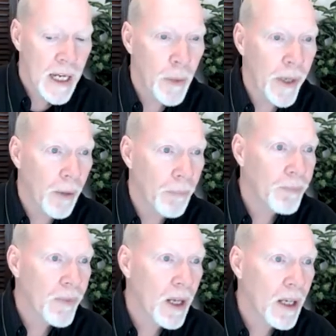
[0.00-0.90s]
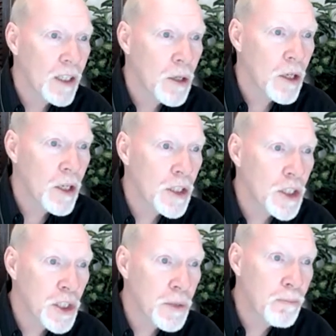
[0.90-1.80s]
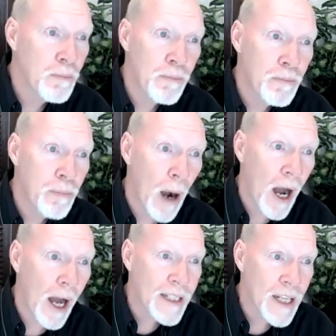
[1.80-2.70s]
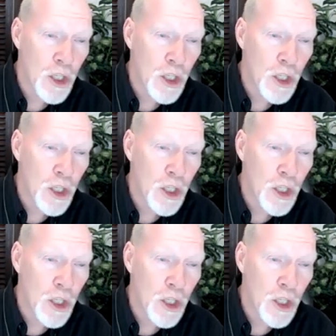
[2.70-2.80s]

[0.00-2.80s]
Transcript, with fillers: here we go. Spot